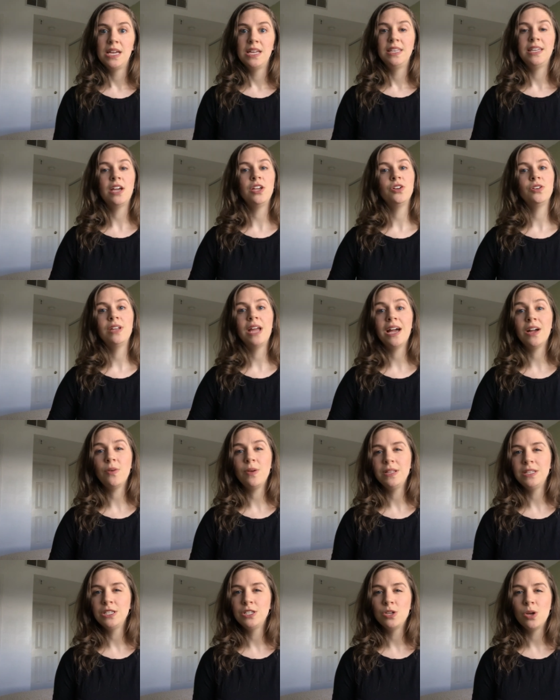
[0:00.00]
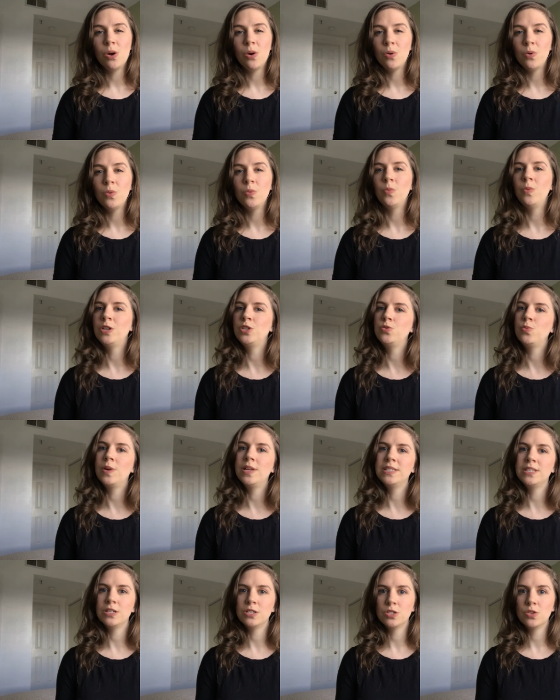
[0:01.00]
Now you're not going to know which
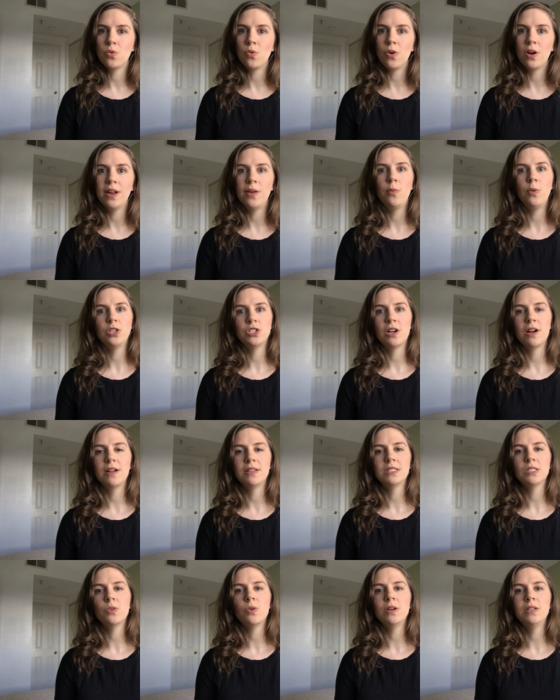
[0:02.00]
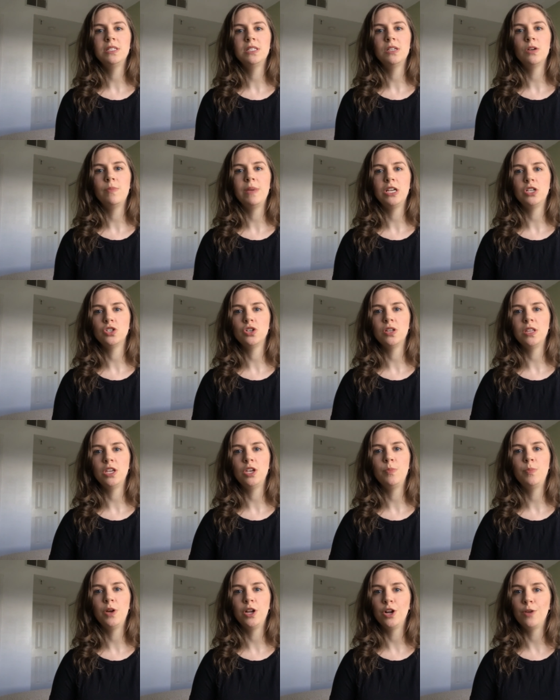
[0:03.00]
ones are scored and which are unscored, so make sure that you
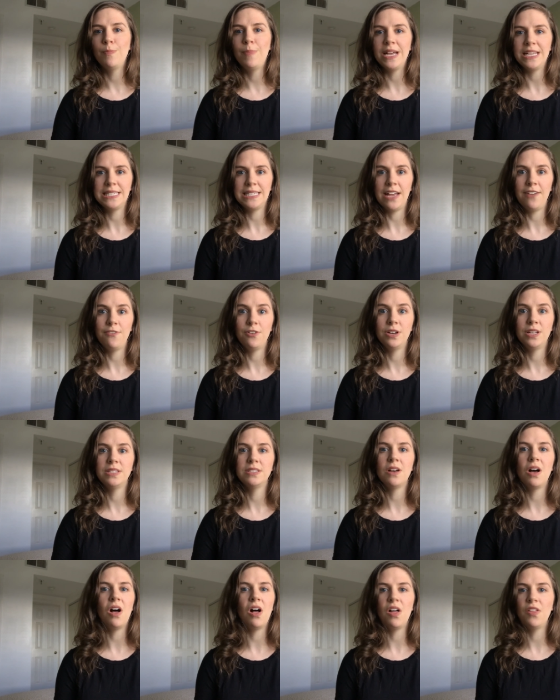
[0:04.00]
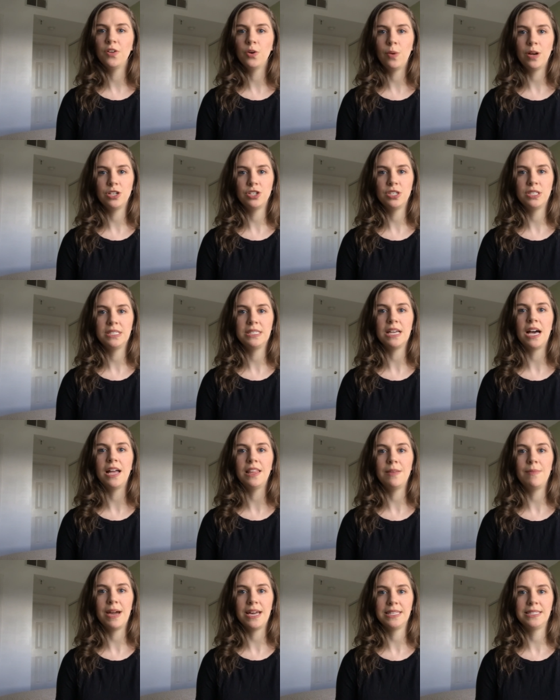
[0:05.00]
put your best effort into all the questions on
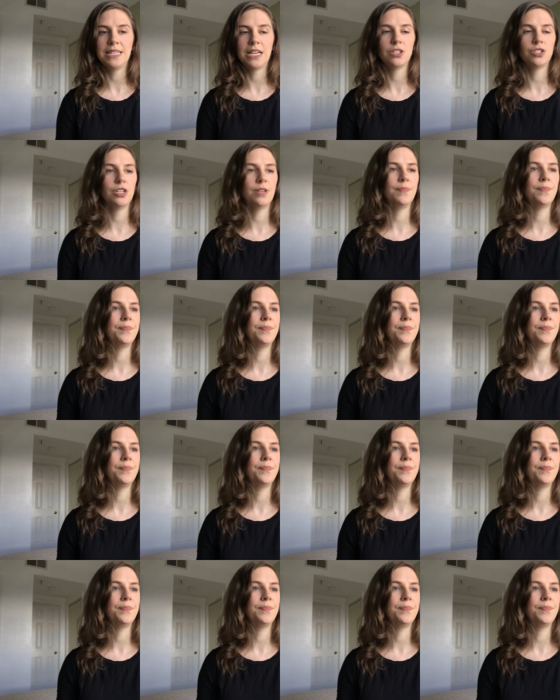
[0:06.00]
the math section.